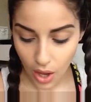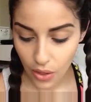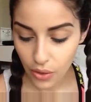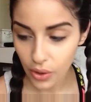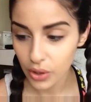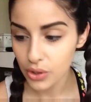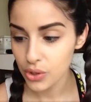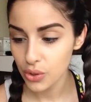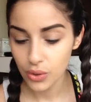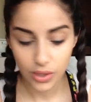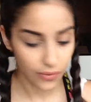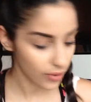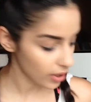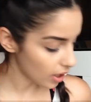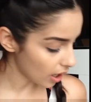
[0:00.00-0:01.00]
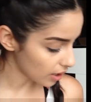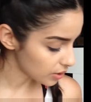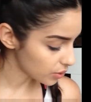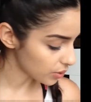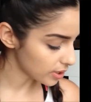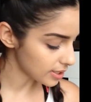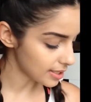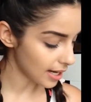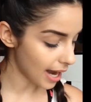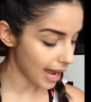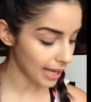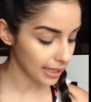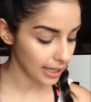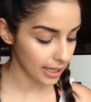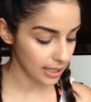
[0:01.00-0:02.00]
There are two different contours that
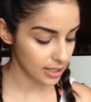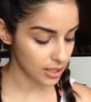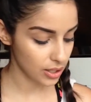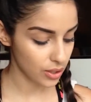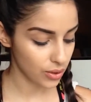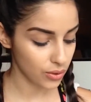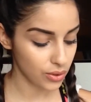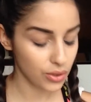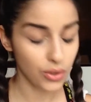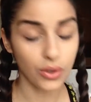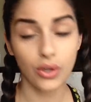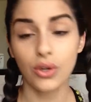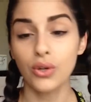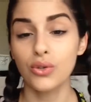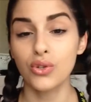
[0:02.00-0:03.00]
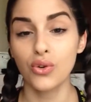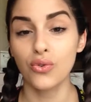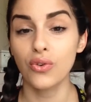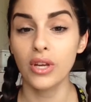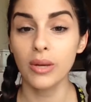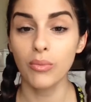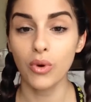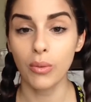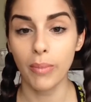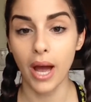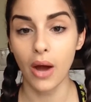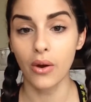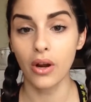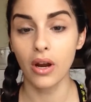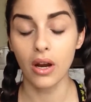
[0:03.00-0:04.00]
I like to use. You can use cream or
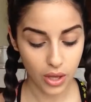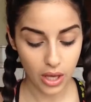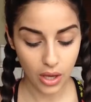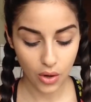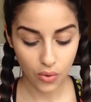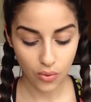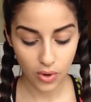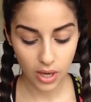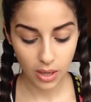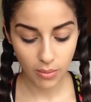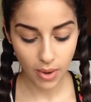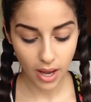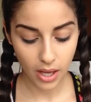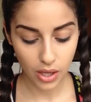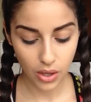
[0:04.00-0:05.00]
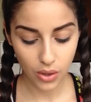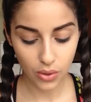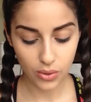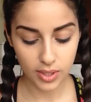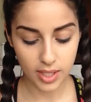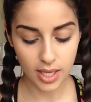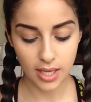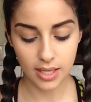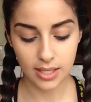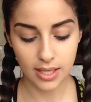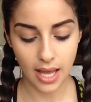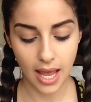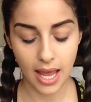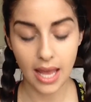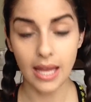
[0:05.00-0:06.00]
powder. The cream I use is
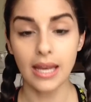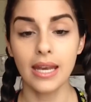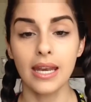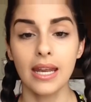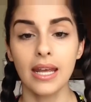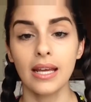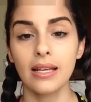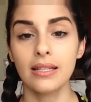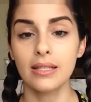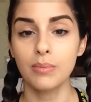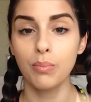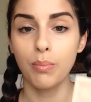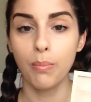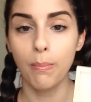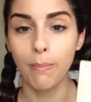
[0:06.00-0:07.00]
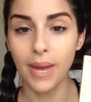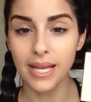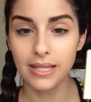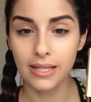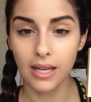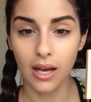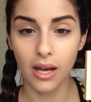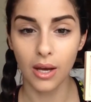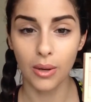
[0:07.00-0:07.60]
a NYX basic